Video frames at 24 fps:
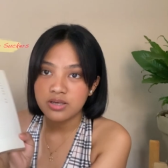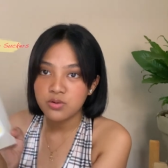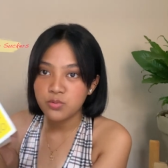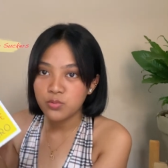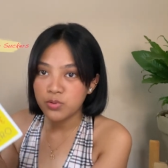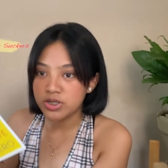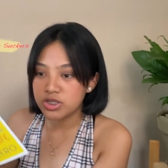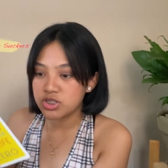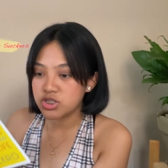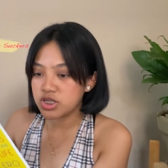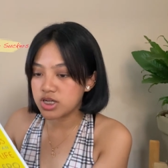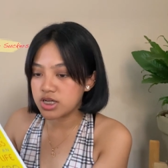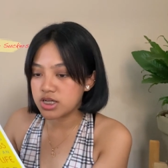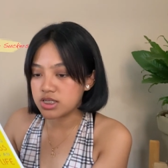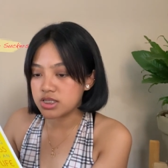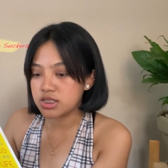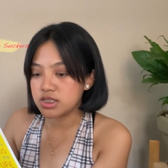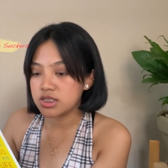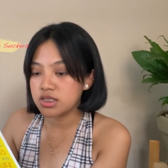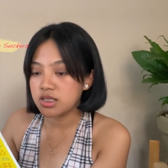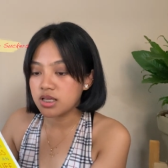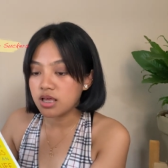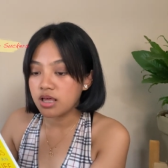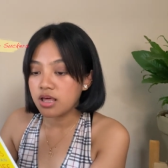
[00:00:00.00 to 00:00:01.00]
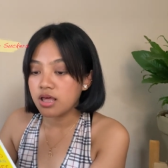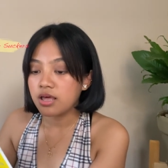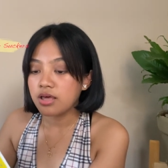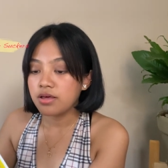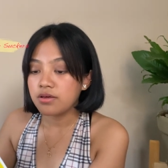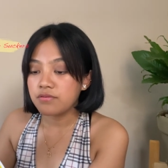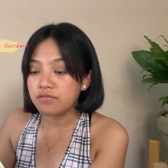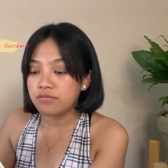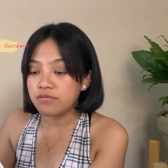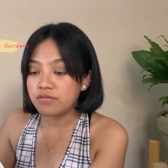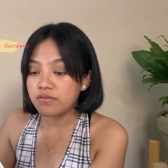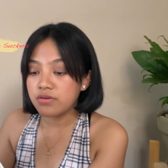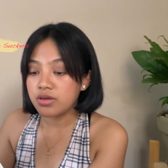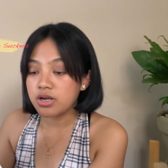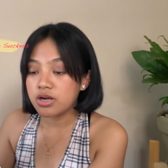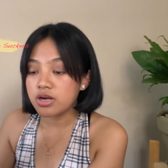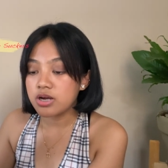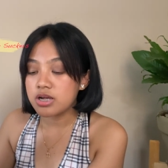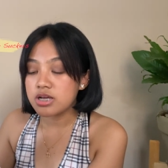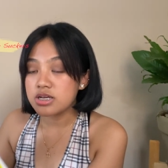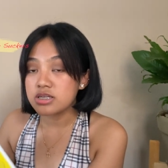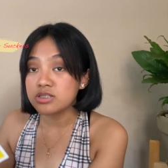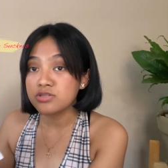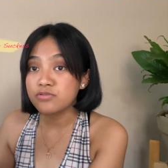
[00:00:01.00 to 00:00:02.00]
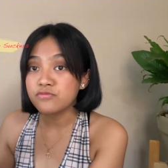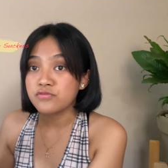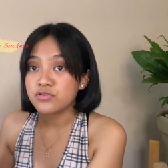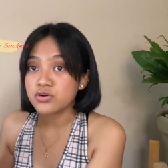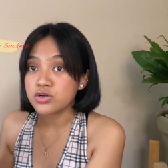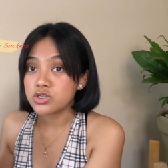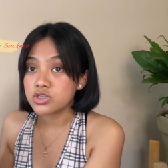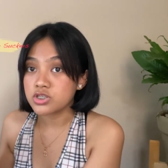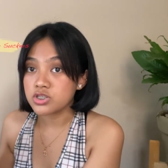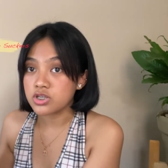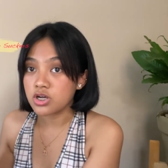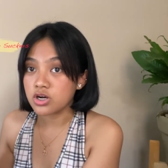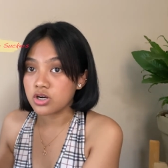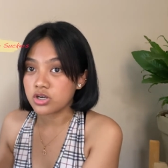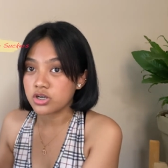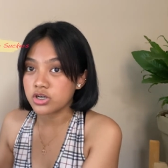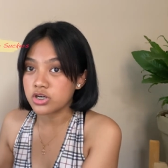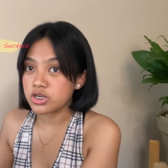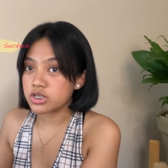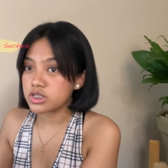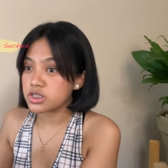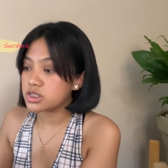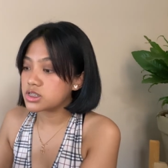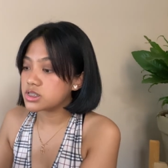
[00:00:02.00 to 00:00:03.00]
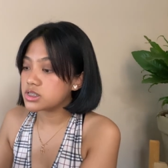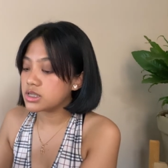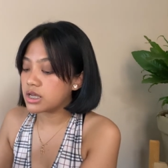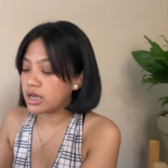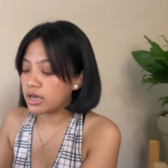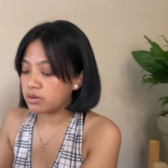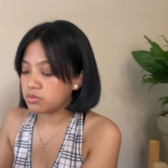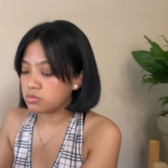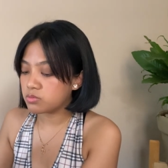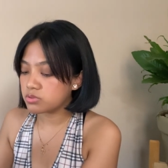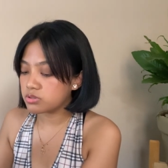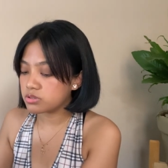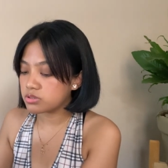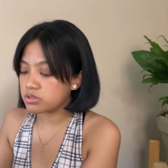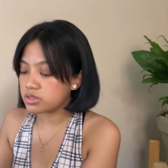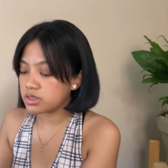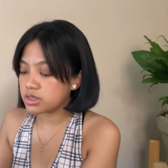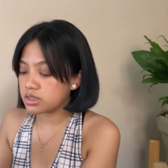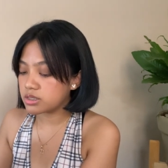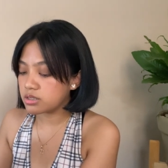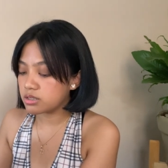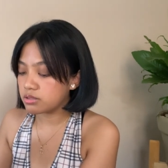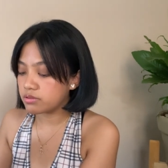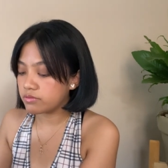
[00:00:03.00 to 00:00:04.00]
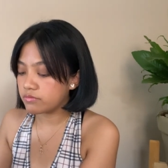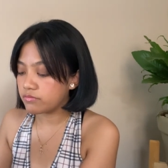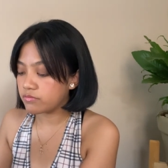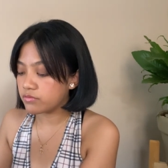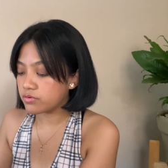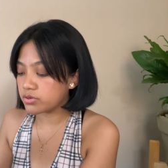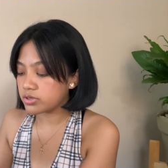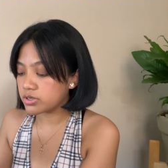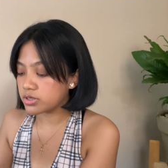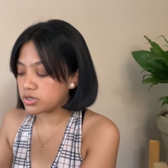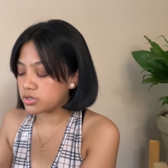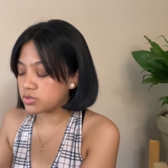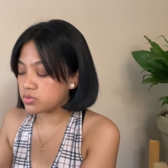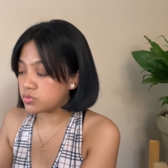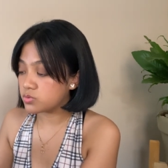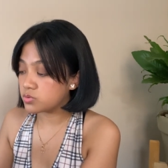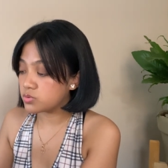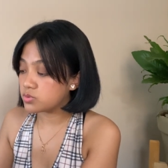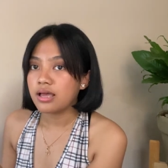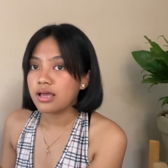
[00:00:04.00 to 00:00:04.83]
which is Fear is for Suckers. I would read it for you.